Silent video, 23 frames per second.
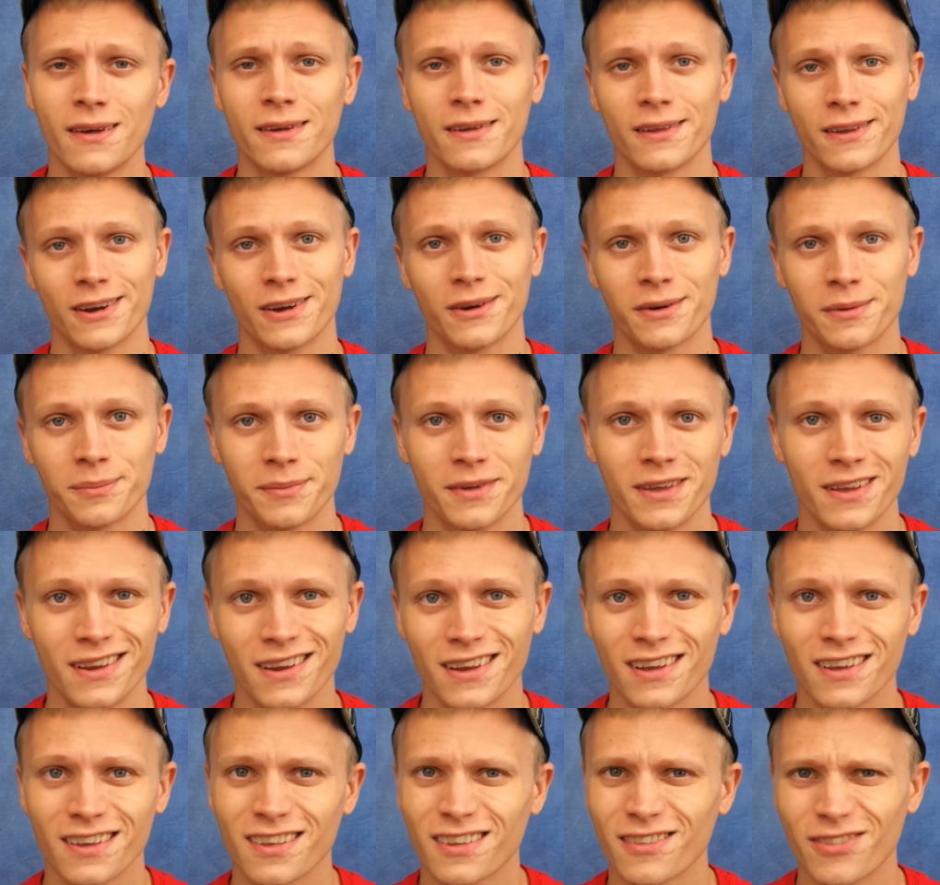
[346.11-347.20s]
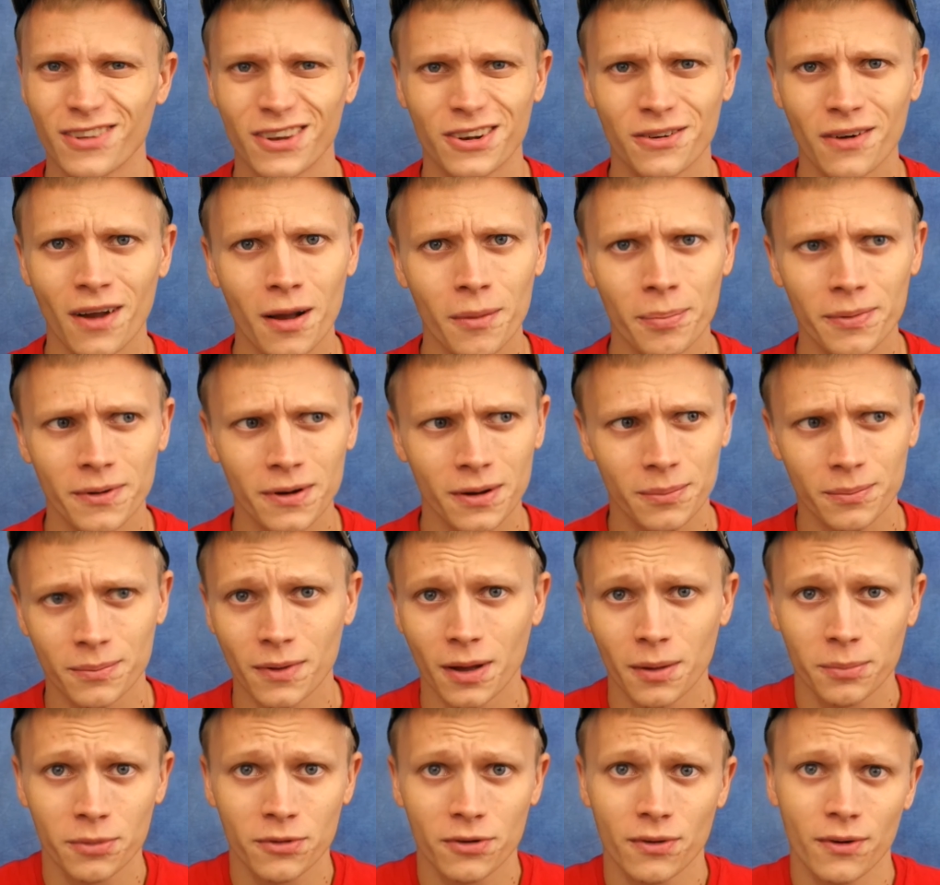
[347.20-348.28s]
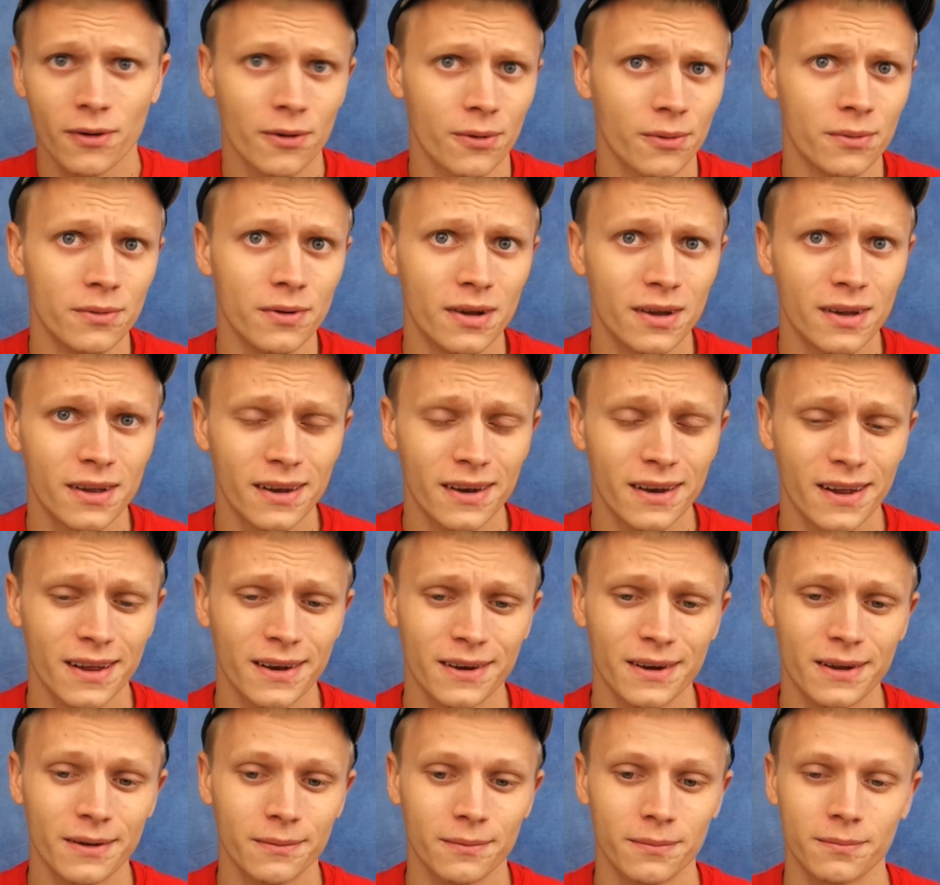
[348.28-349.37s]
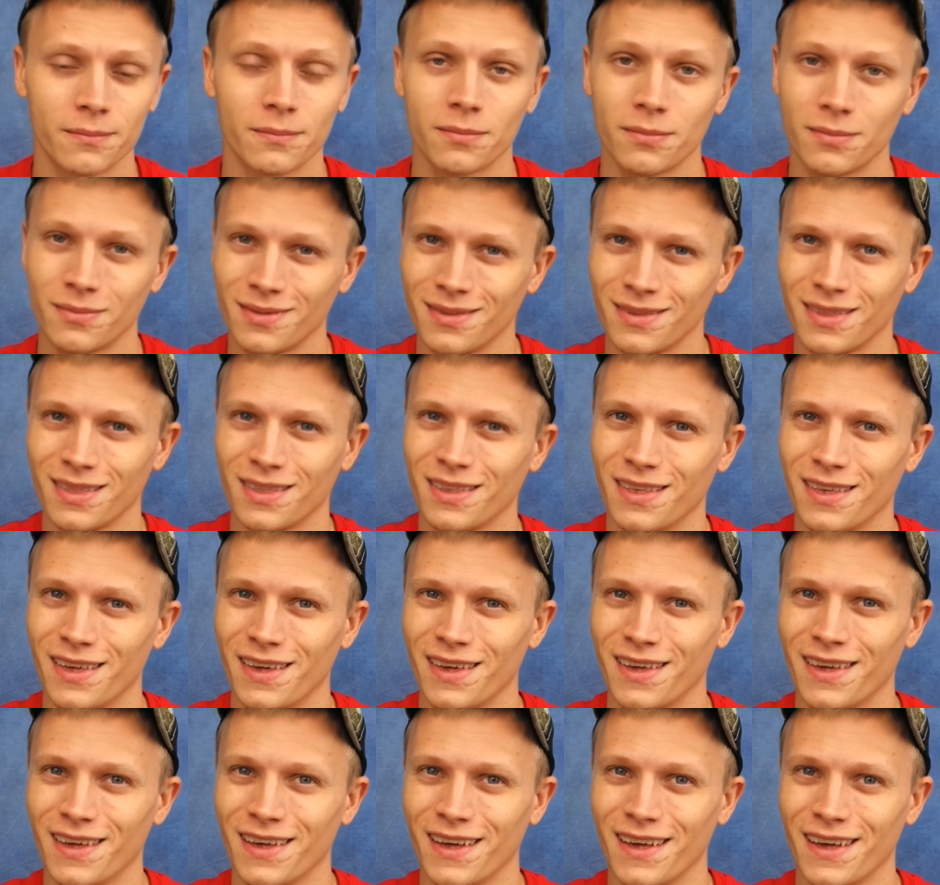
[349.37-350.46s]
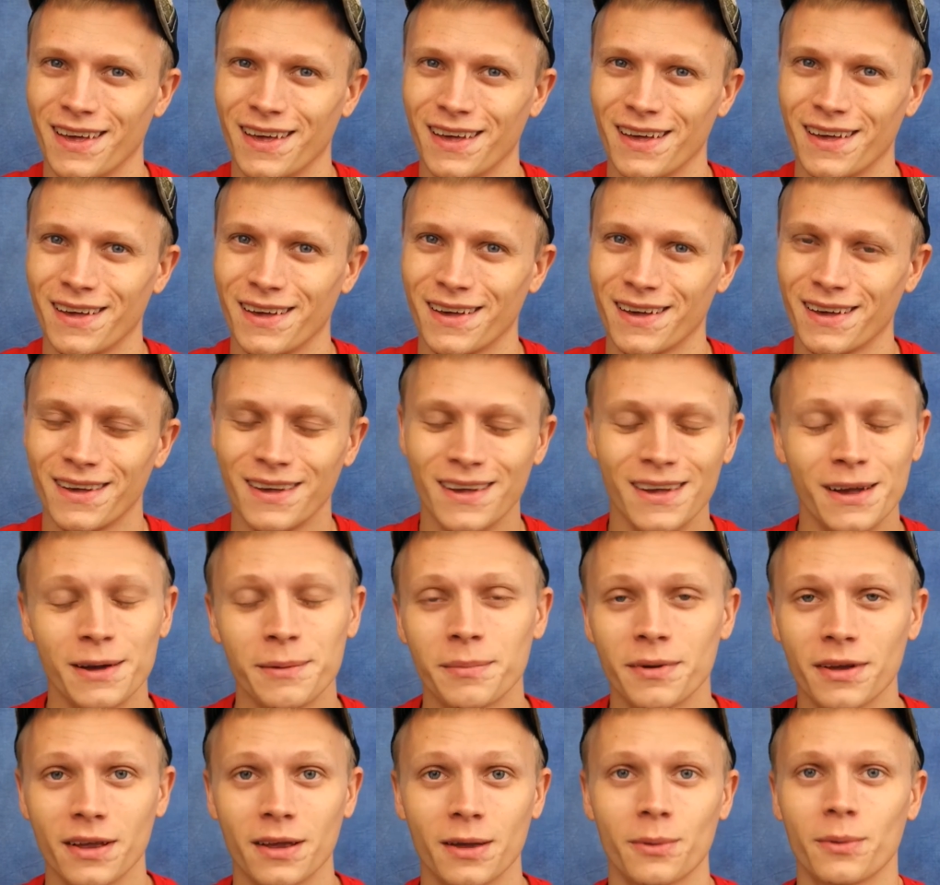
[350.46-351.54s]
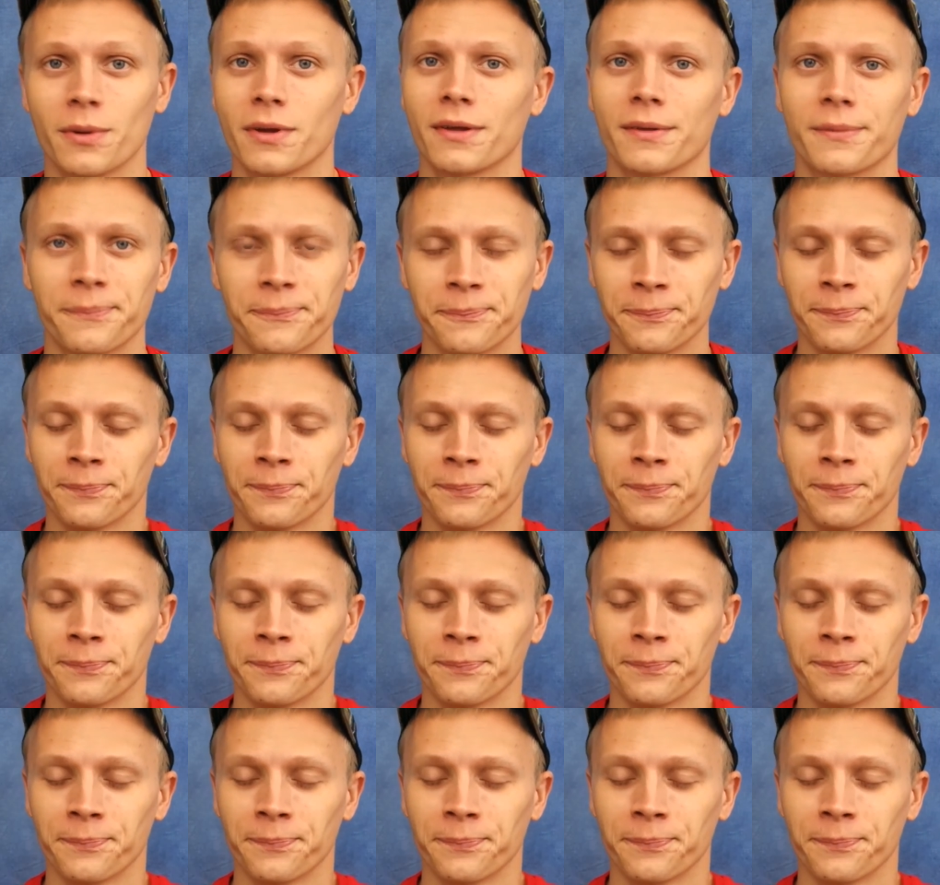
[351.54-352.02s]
You know what I mean? Because if I drop it, I'm screwed. And I don't, yeah. But anyways,